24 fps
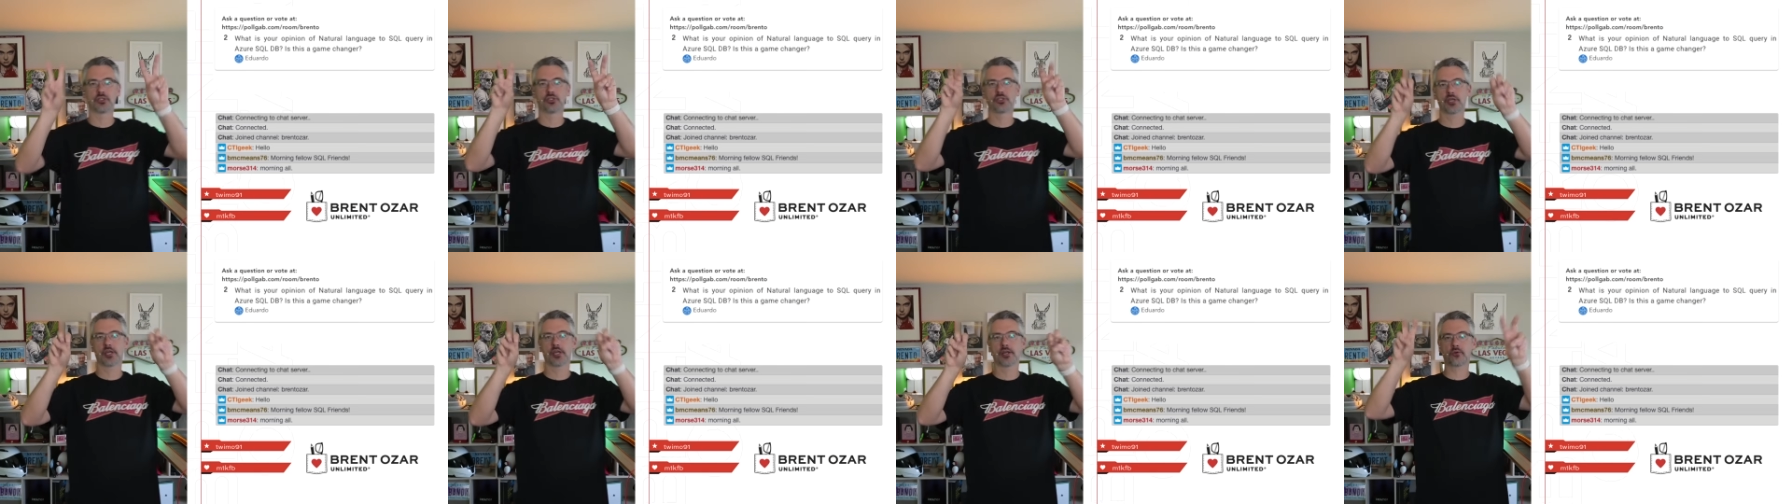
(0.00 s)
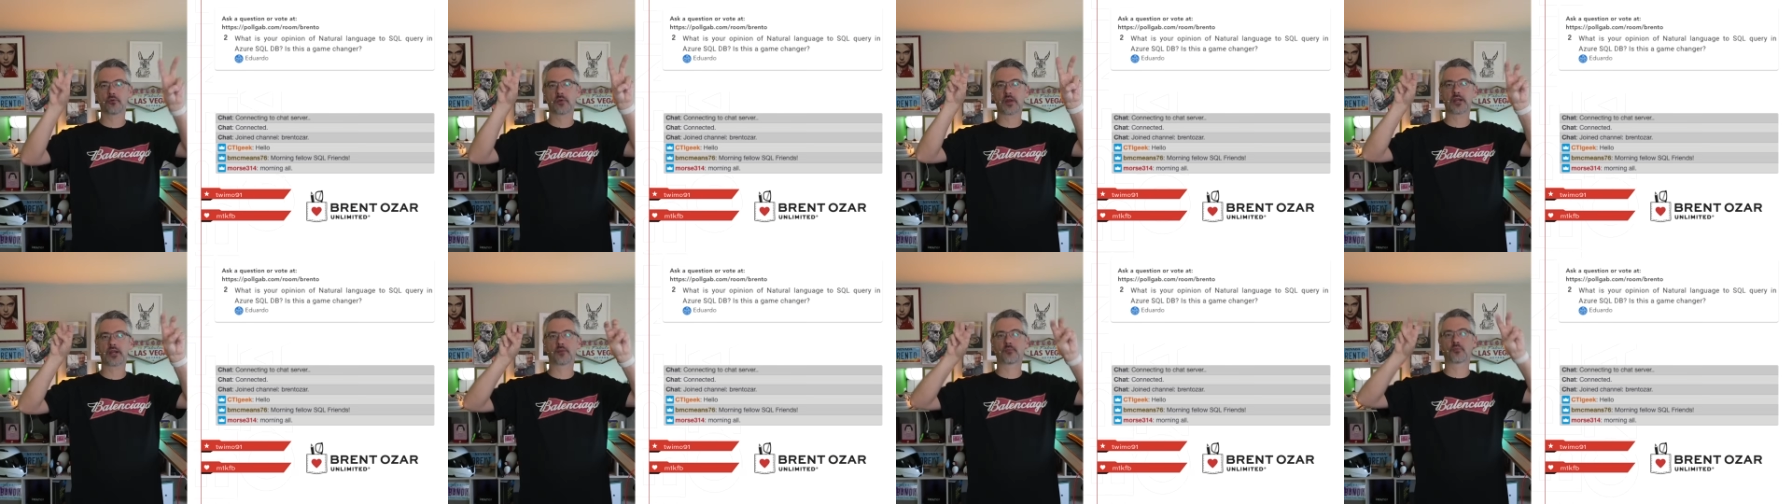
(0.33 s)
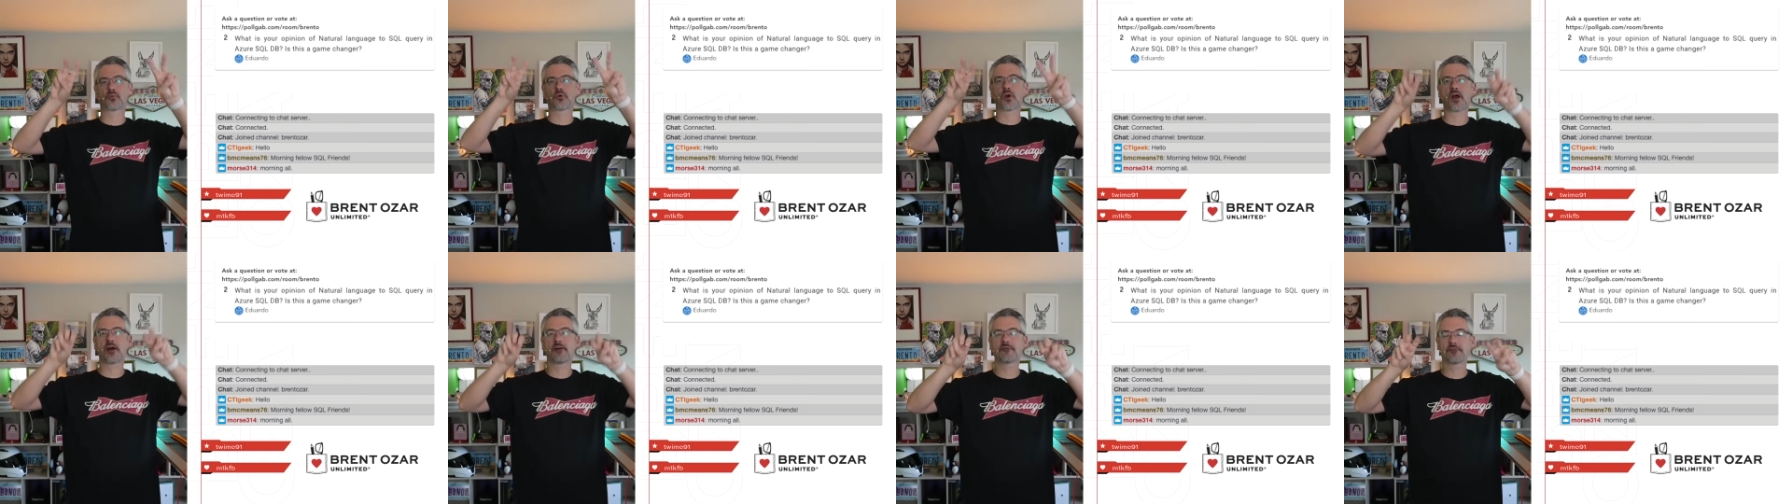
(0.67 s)
generate a
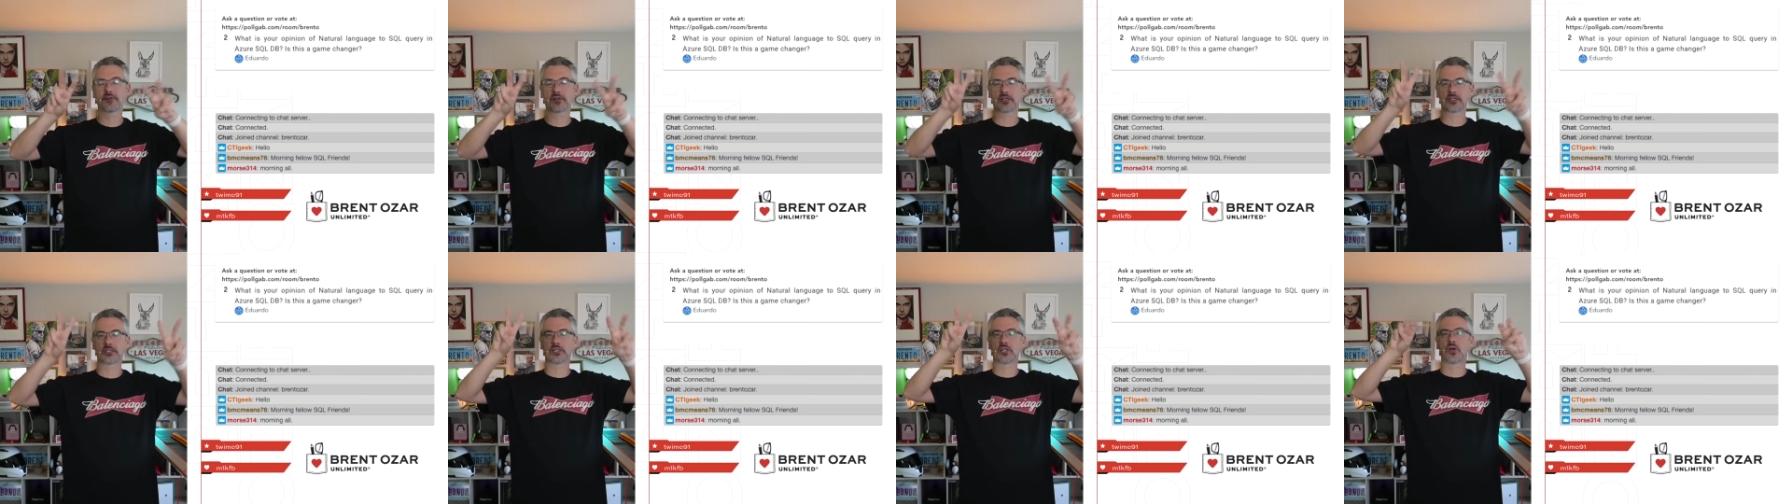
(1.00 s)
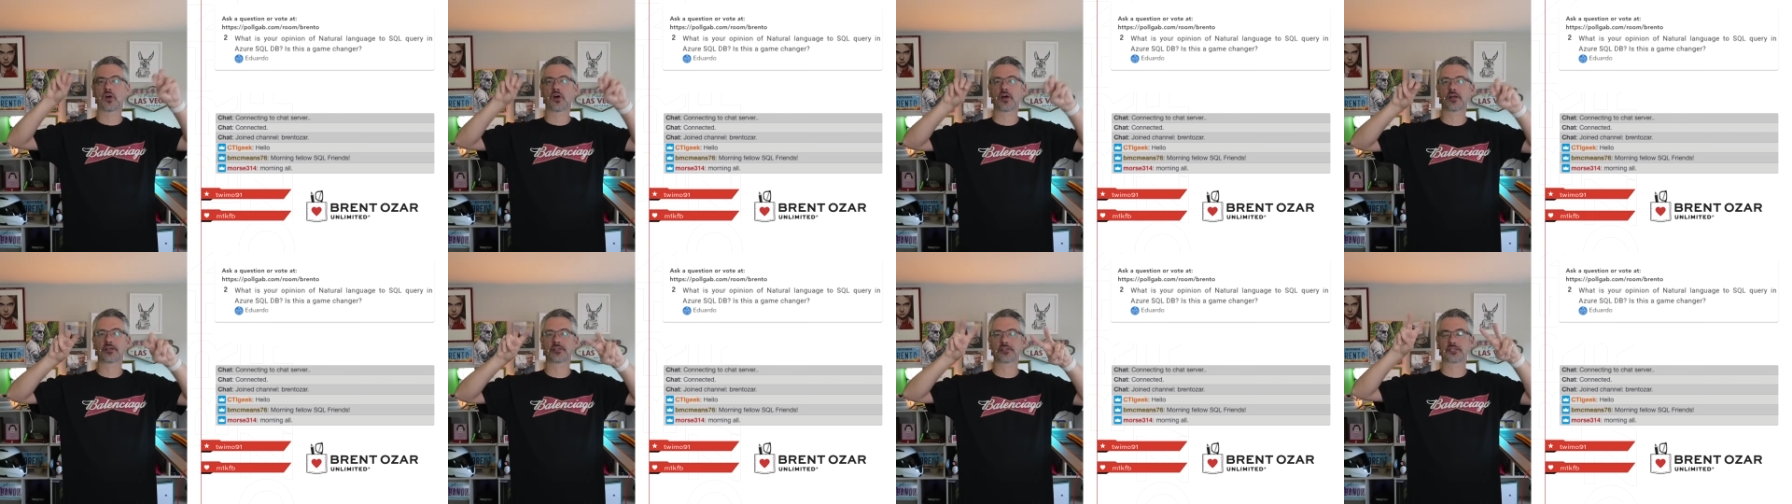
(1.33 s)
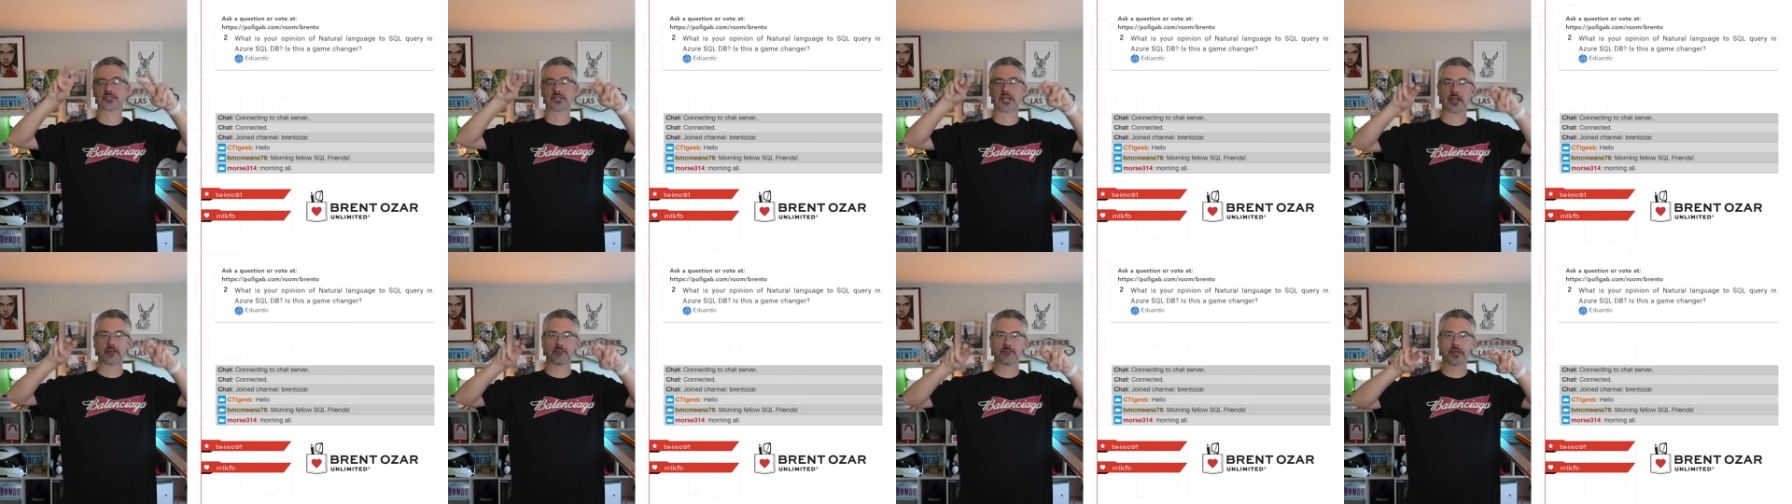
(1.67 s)
profit and loss
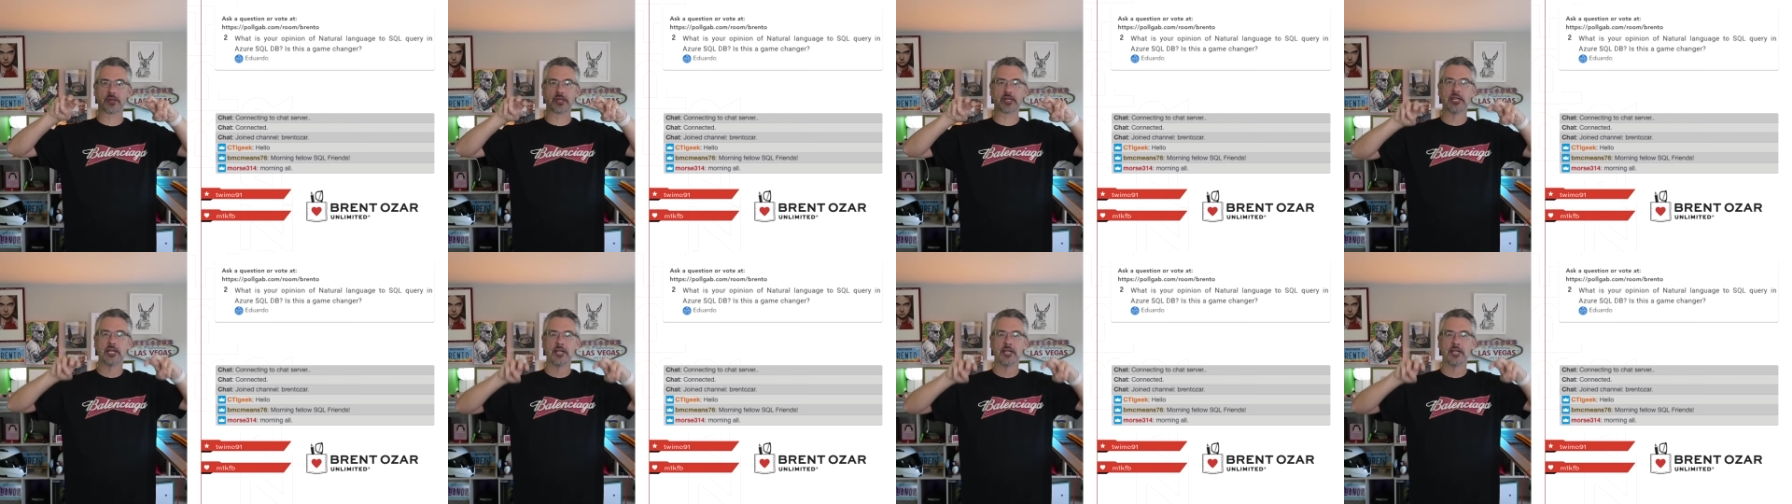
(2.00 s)
statement,